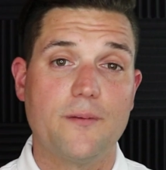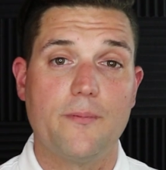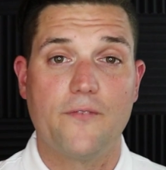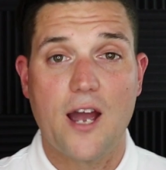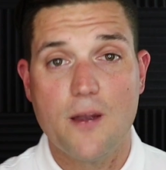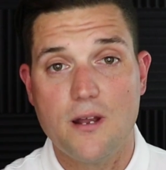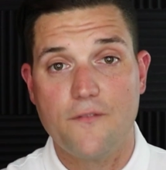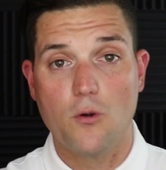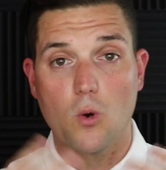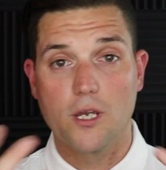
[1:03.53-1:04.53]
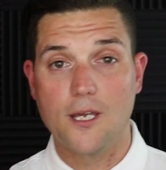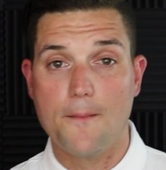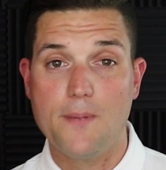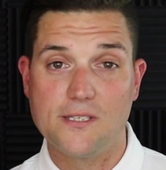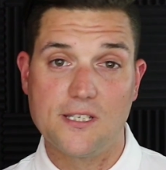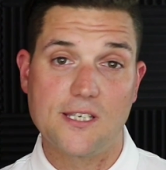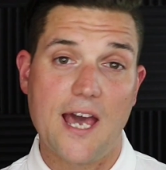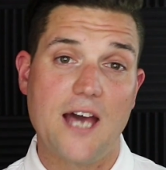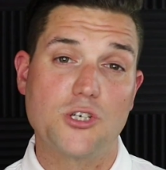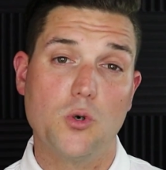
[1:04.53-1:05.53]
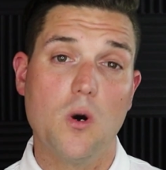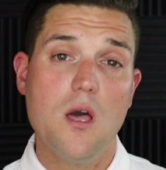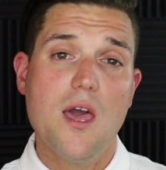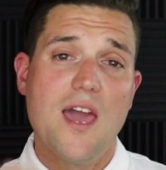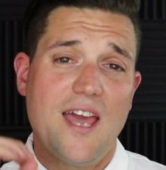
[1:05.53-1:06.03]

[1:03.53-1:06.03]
type environment, if you're working in a business casual,